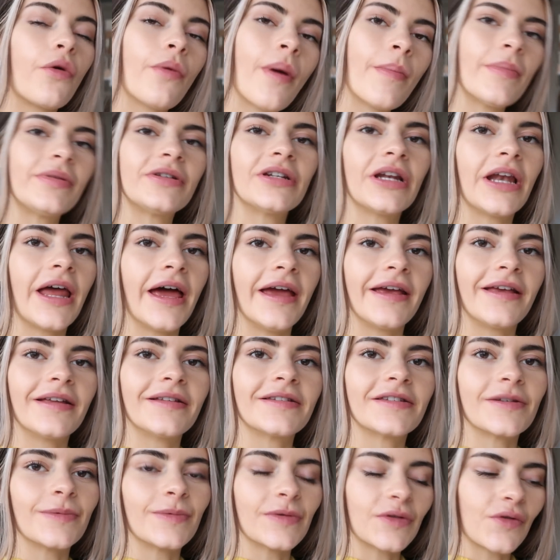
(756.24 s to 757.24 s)
Remember to like
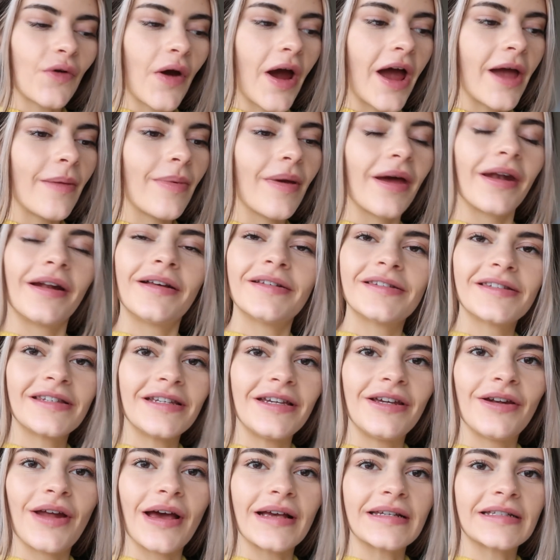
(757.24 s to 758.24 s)
and subscribe and I'll
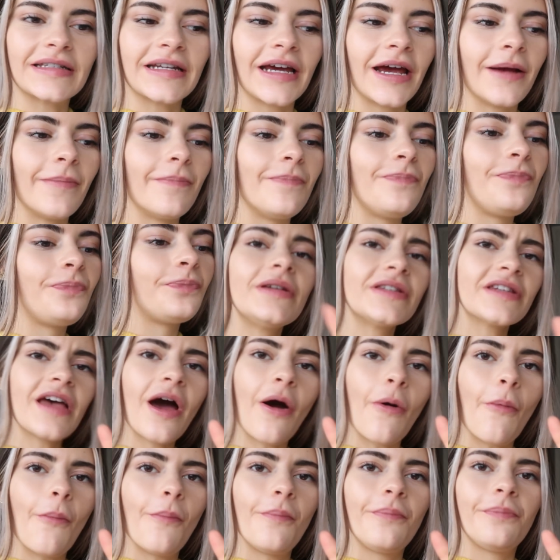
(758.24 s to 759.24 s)
see you next time. Peace
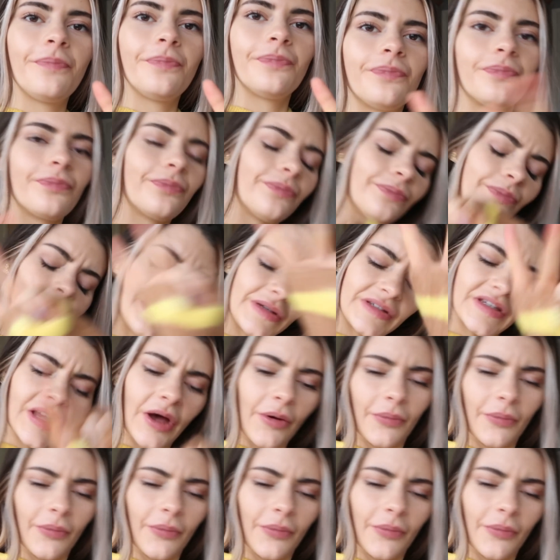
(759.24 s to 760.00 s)
out. Peace